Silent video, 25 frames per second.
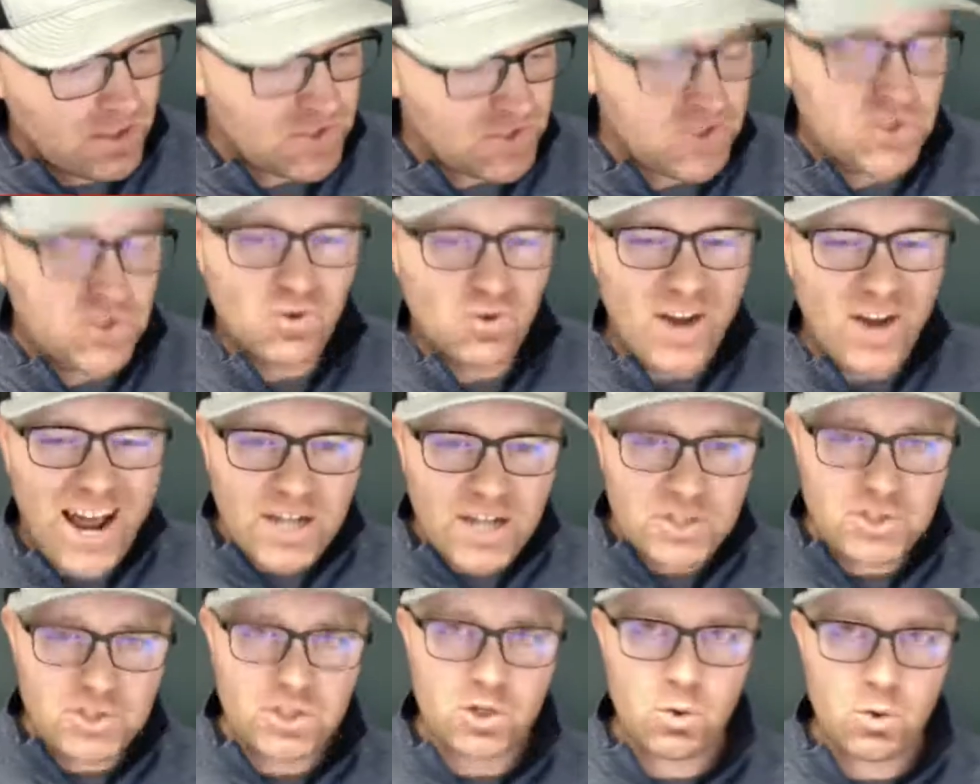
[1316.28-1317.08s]
a
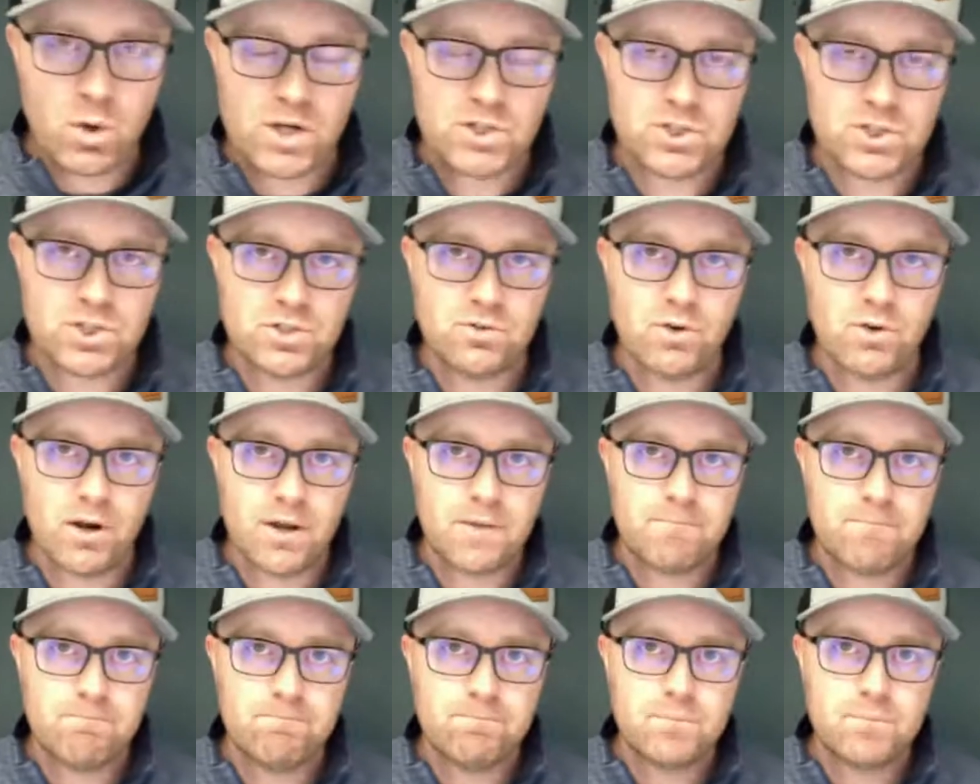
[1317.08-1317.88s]
strategy question,
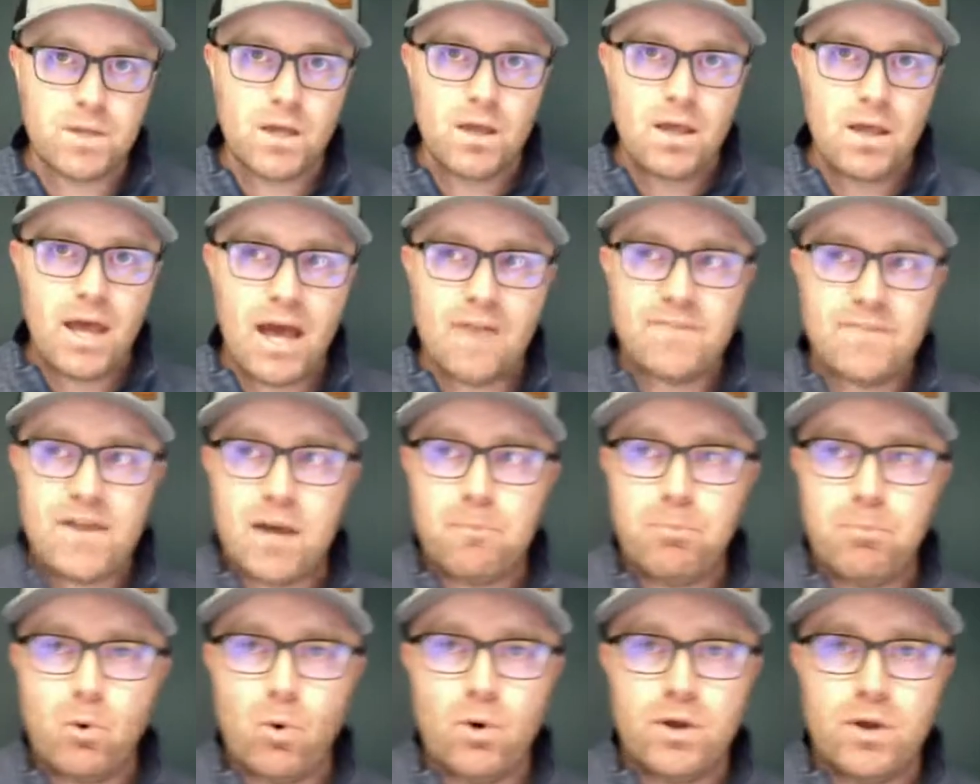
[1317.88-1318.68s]
right? At
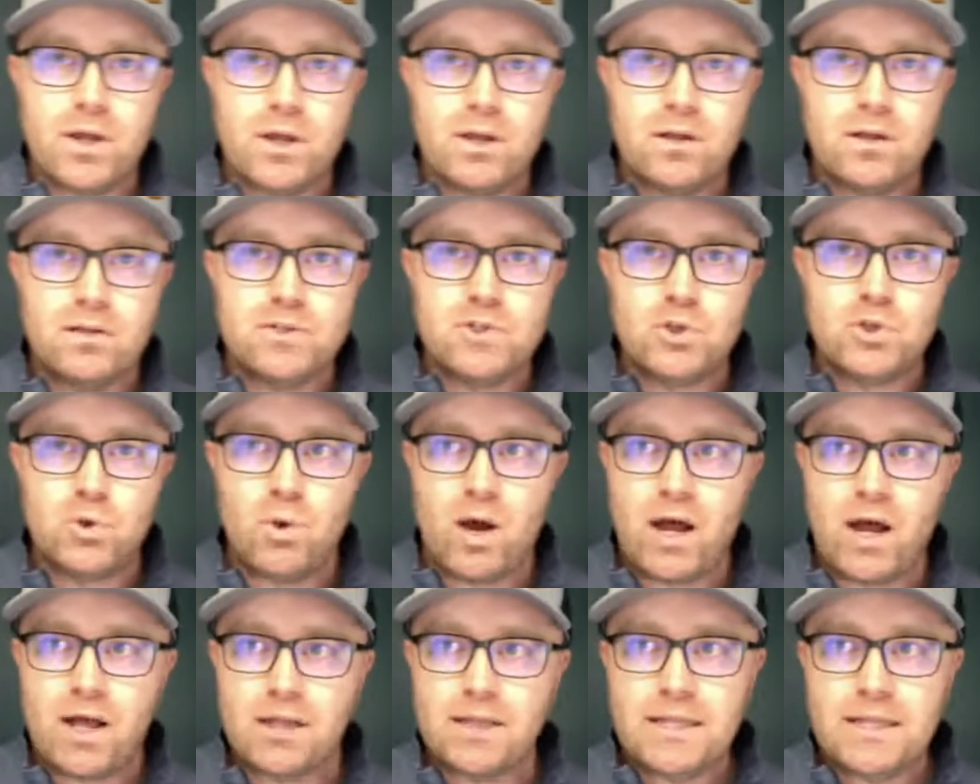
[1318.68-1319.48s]
that point, do
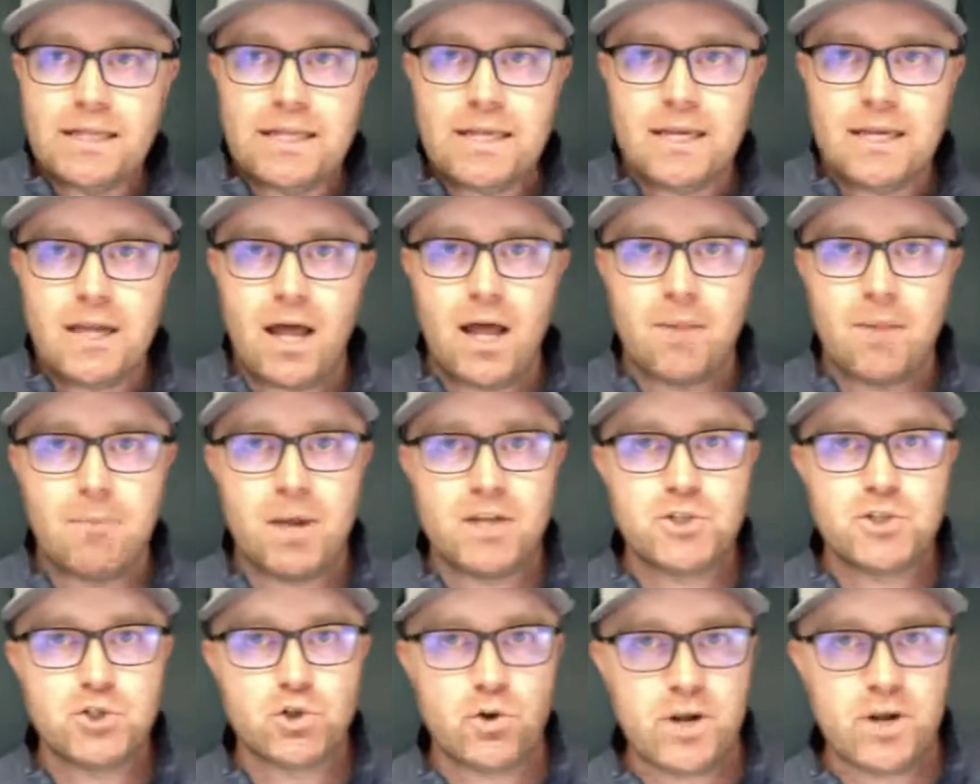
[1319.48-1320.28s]
I lean on my
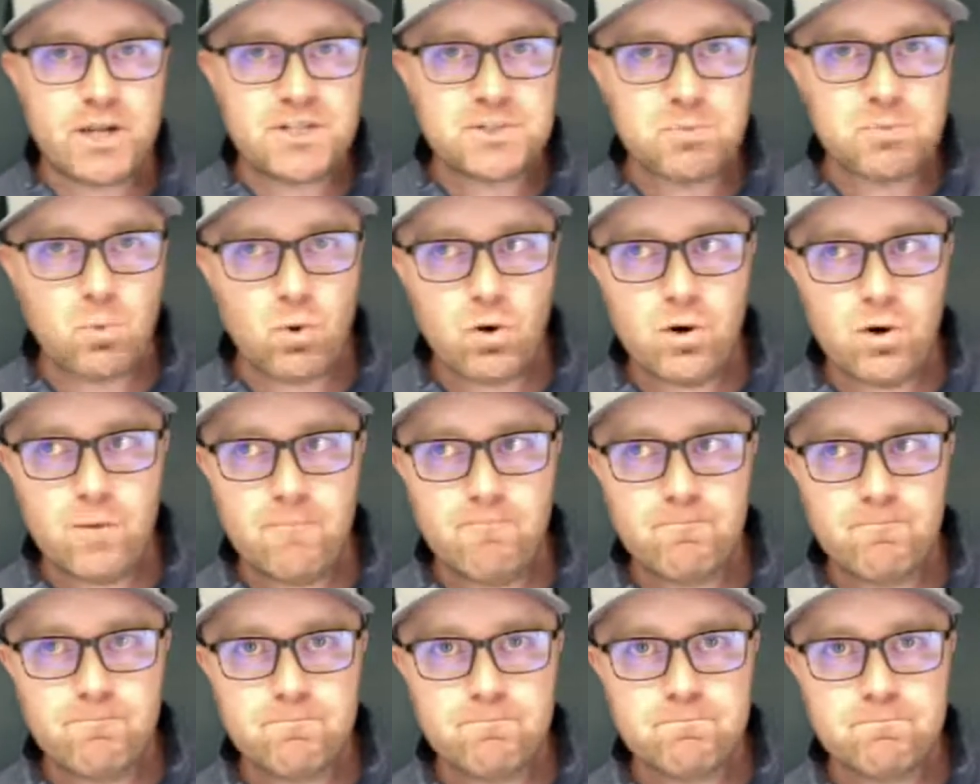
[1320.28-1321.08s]
trades more?
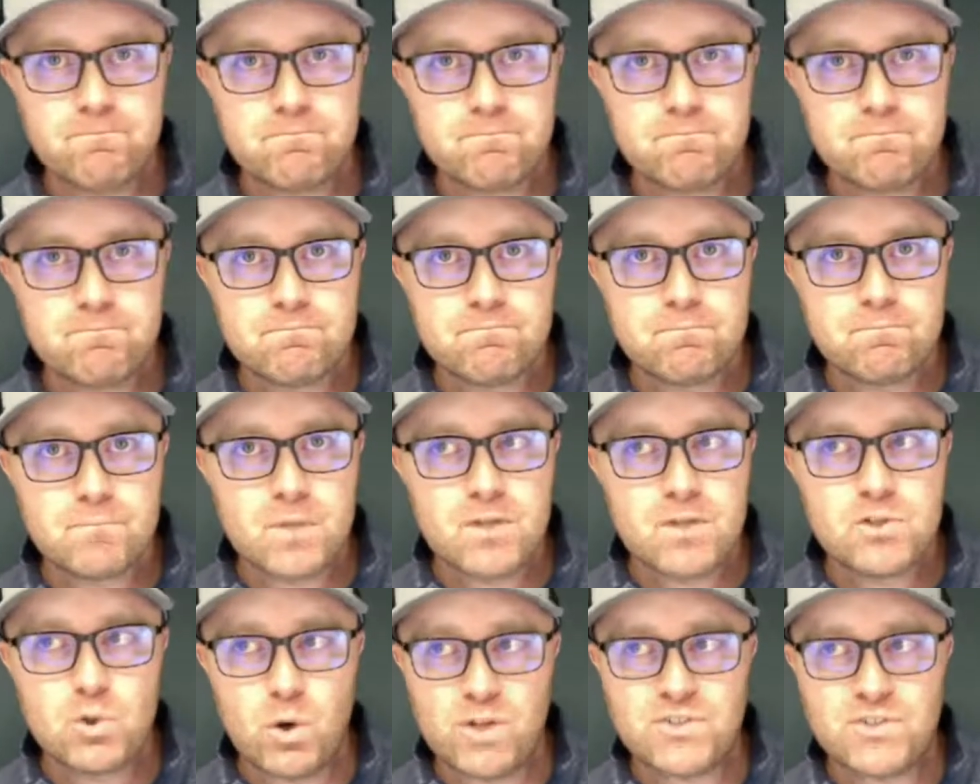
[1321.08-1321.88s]

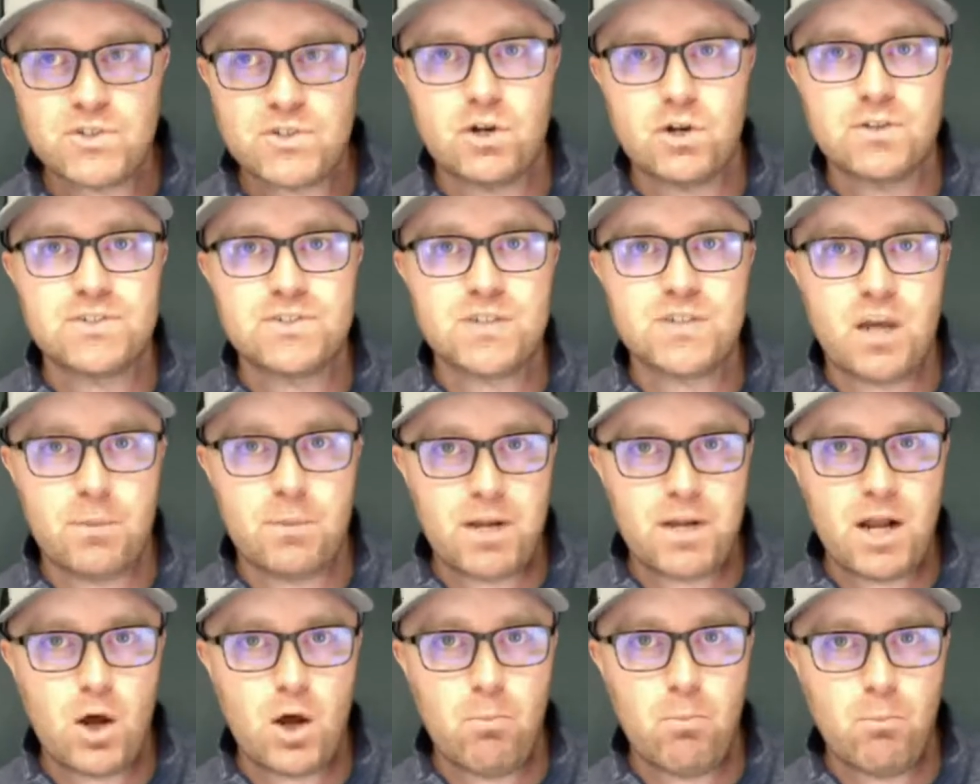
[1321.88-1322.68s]
Do I start
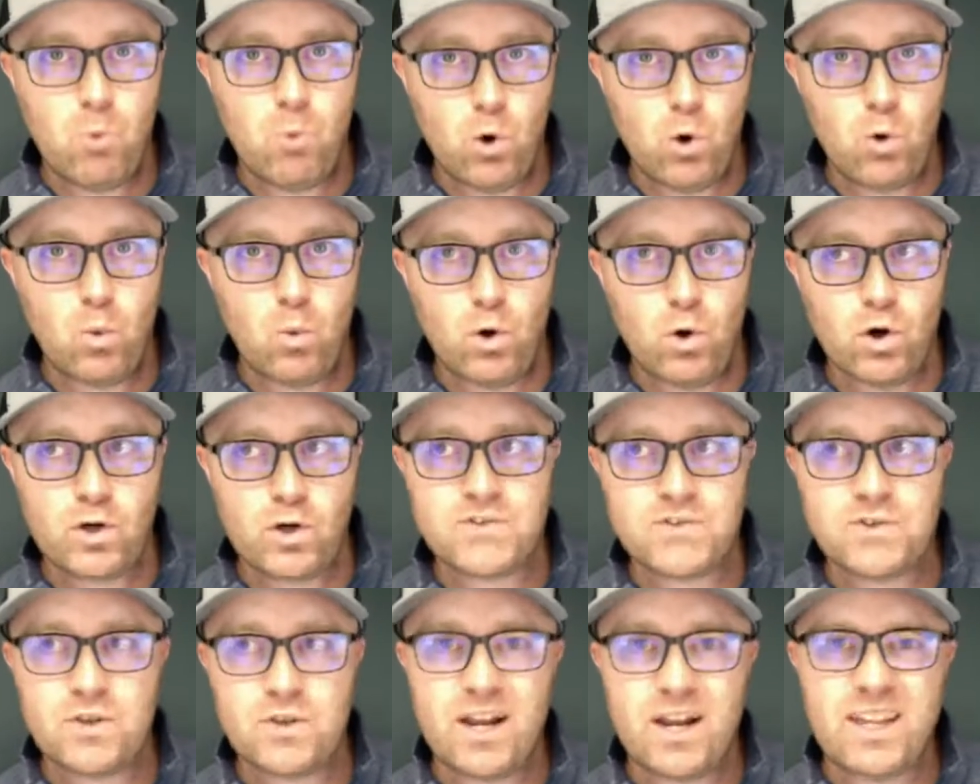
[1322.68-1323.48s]
subbing out more work
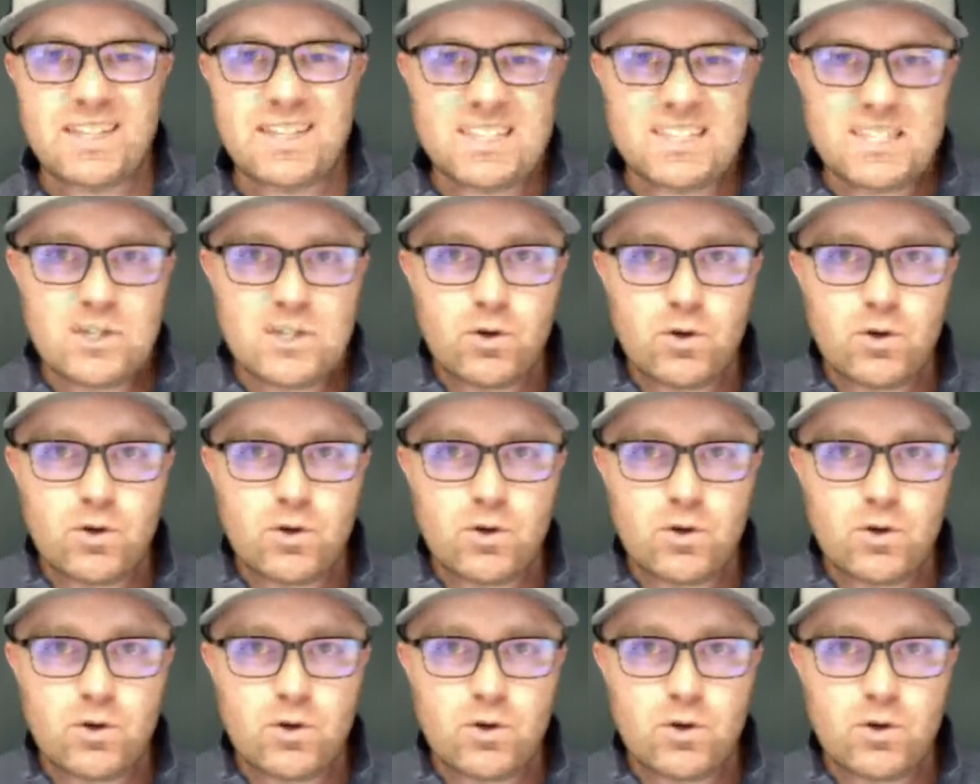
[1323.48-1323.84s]
so that I can still